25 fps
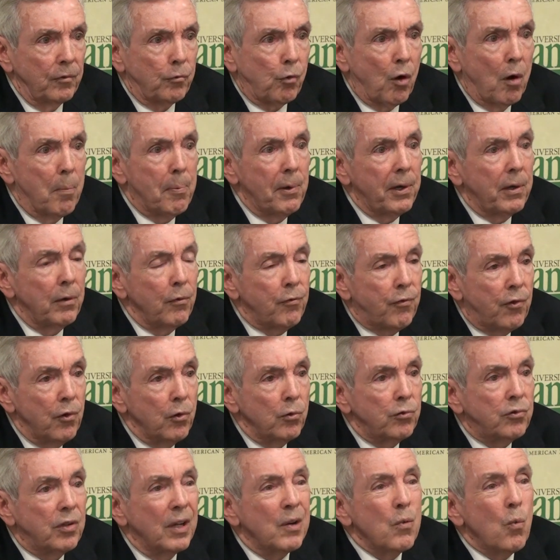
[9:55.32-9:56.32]
tropical
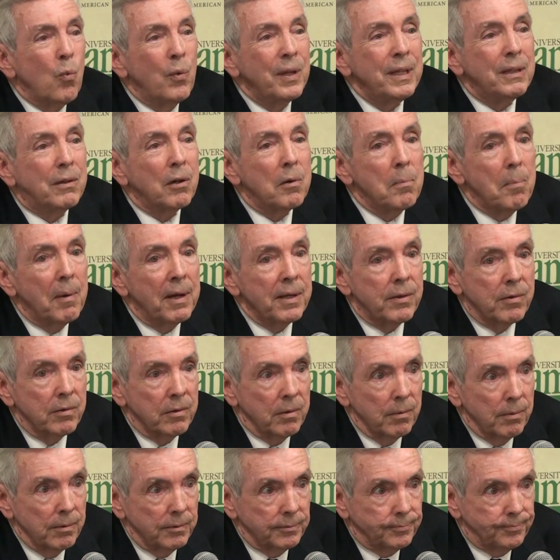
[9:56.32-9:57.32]
fruits and winter
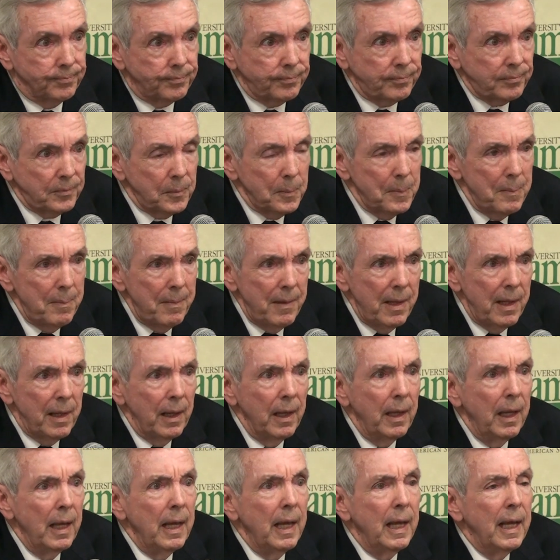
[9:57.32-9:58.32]
vegetables.
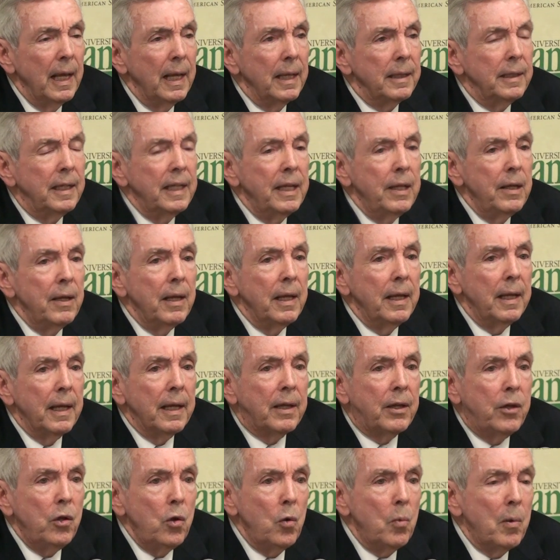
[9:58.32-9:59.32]

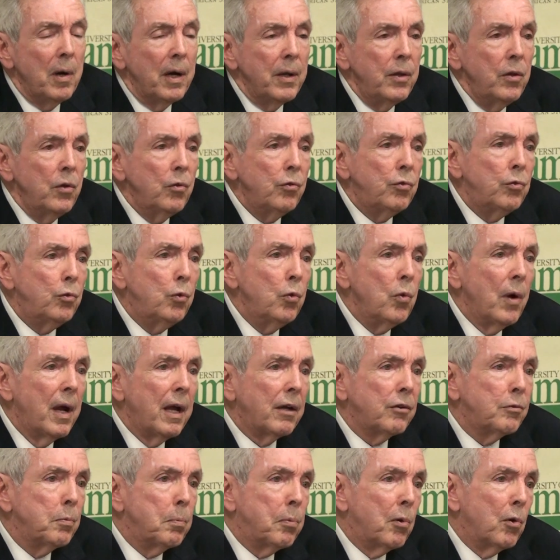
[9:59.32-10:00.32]
Cuba used to
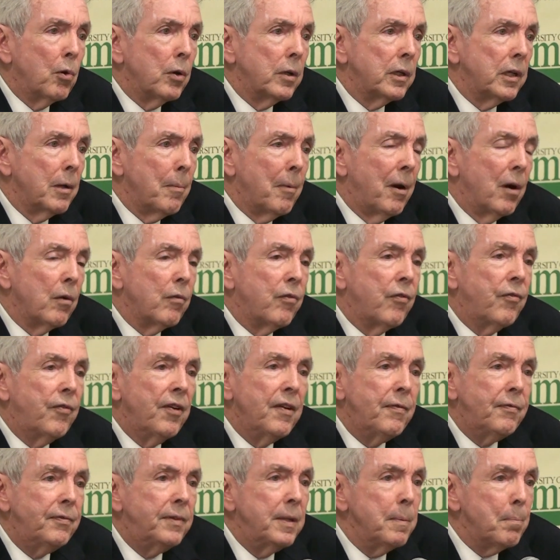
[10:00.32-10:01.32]
export about
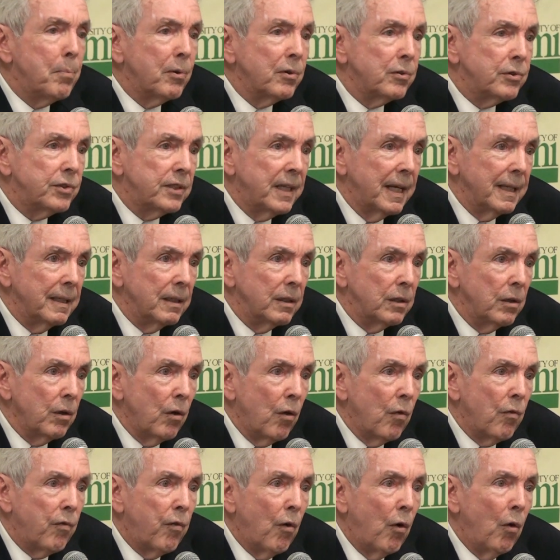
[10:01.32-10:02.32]

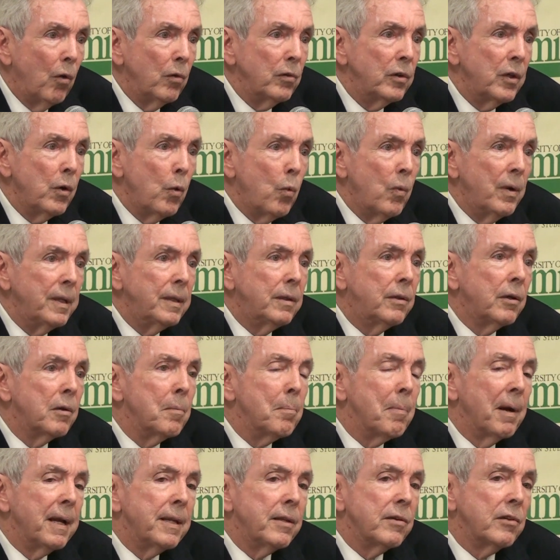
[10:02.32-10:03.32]
50% of all the winter
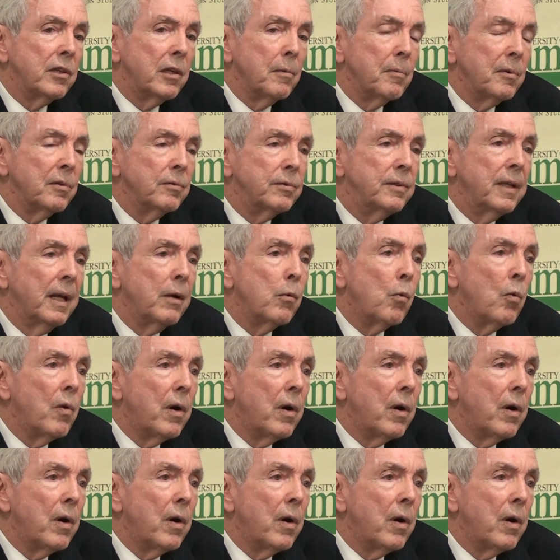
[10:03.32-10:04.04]
vegetables that